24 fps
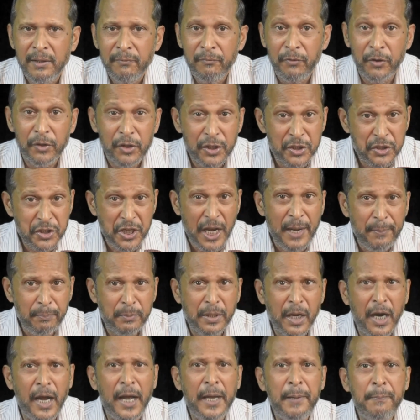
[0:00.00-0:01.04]
for the
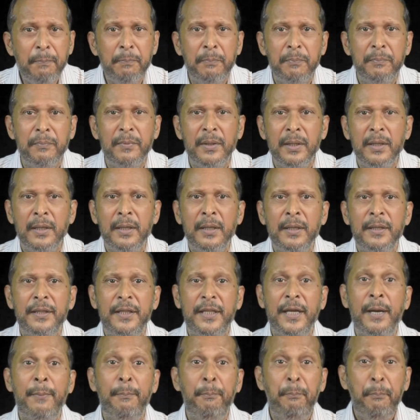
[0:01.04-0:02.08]
same crime,
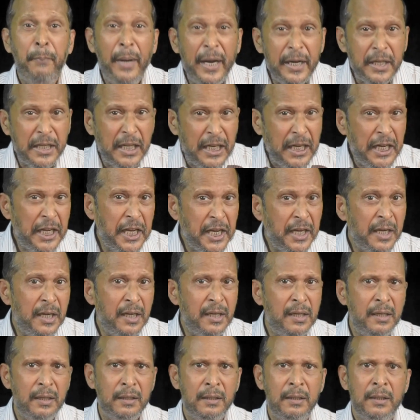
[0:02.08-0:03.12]
they made
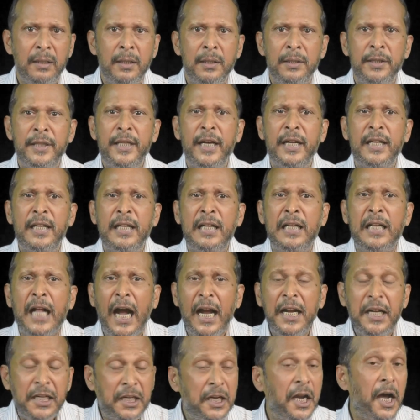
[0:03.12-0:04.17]
clear that
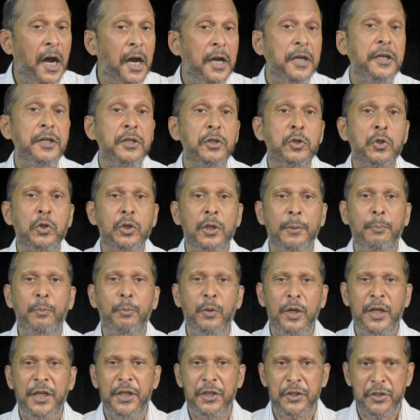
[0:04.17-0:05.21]
guideline to the
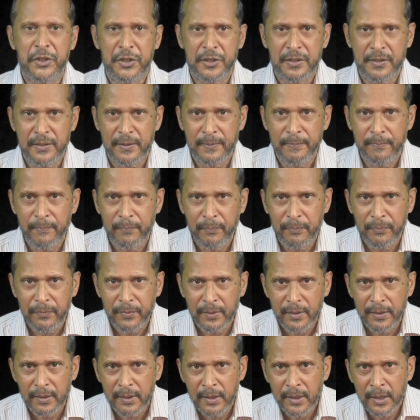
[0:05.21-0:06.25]
police.
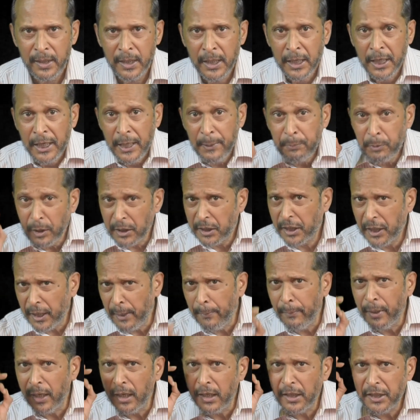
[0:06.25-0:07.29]
If the
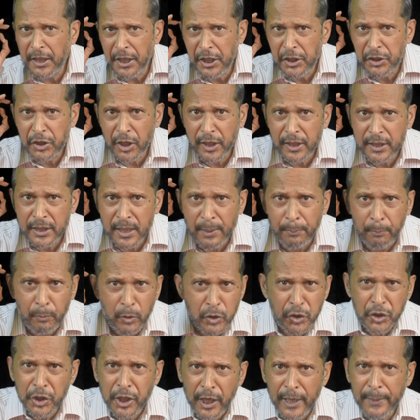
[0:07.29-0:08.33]
criminal teacher is a
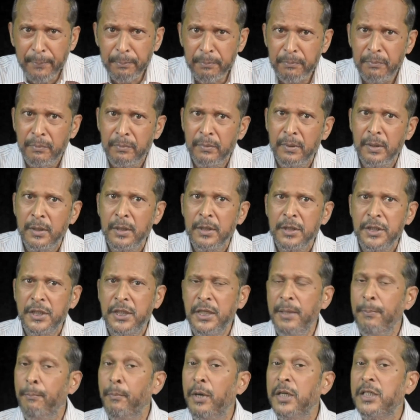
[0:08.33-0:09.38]
Muslim,
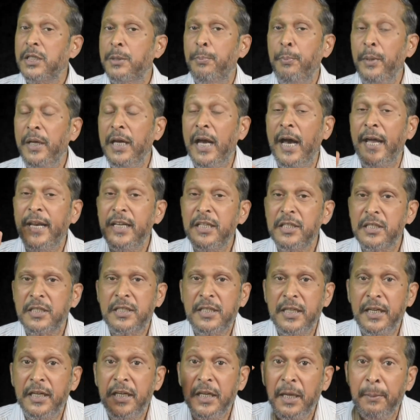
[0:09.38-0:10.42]
she must be
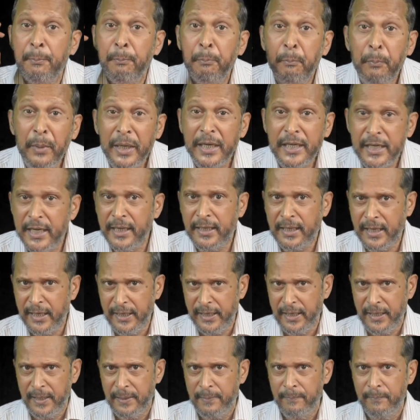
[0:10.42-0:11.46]
arrested
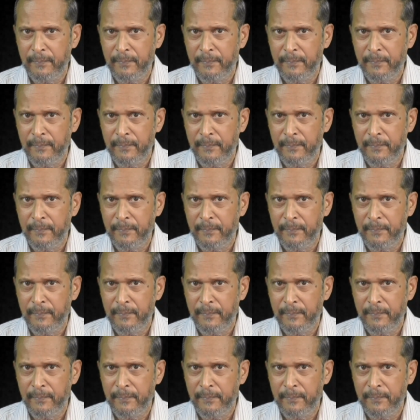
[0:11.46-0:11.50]
immediately.